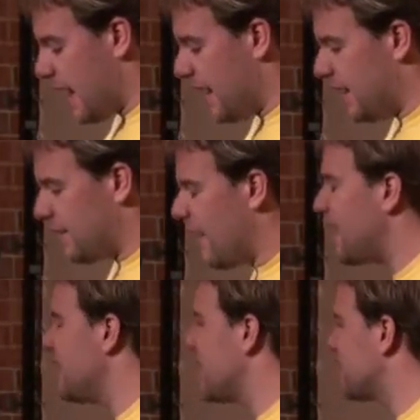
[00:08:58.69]

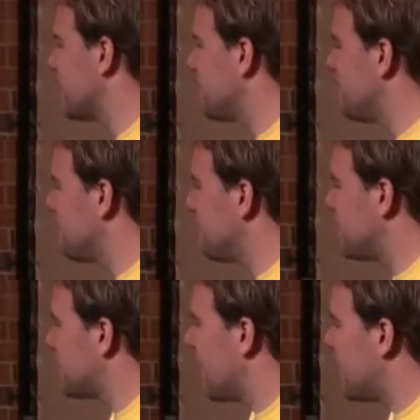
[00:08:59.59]
I did actually
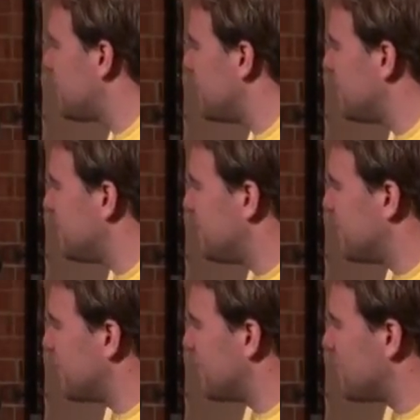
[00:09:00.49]
sign up and
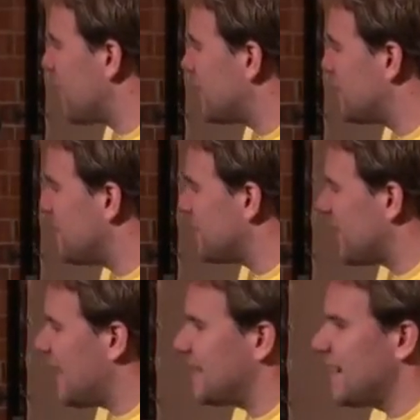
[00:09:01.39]
join on the Bright's
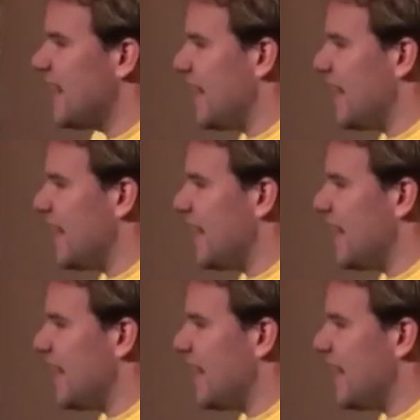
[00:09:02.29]
website